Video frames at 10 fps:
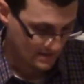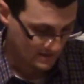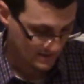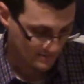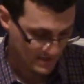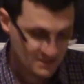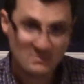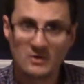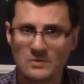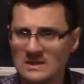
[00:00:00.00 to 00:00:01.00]
I
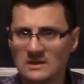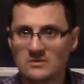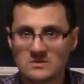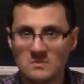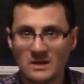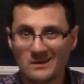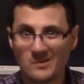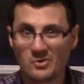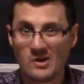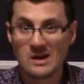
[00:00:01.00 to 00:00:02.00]
spent a ridiculous amount of
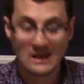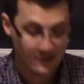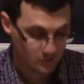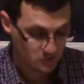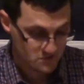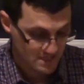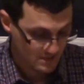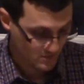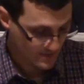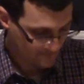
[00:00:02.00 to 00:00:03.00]
time creating characters
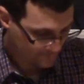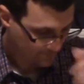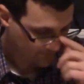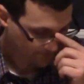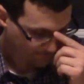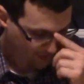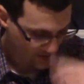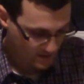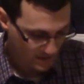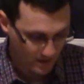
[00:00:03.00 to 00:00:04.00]
anyway.
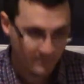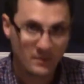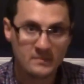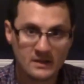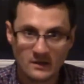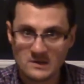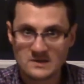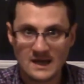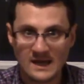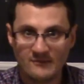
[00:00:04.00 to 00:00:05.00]
But because
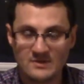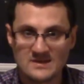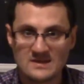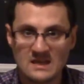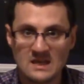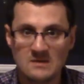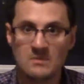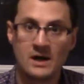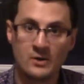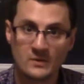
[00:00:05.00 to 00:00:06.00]
I have this theme,
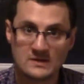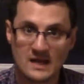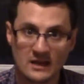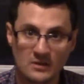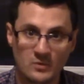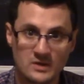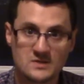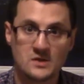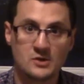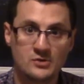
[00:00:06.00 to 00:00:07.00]
I know exactly what he's
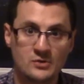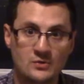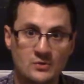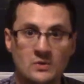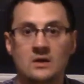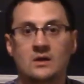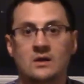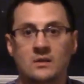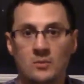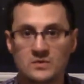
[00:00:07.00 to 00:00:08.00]
going to do.
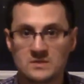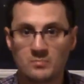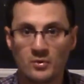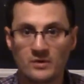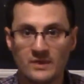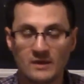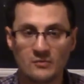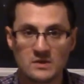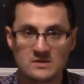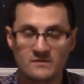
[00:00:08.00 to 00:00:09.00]
The most important thing
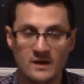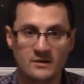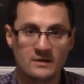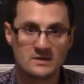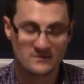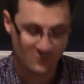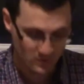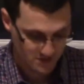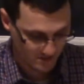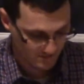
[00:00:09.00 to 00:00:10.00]
for this fighter is, of
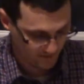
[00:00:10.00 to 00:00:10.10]
course, going to be the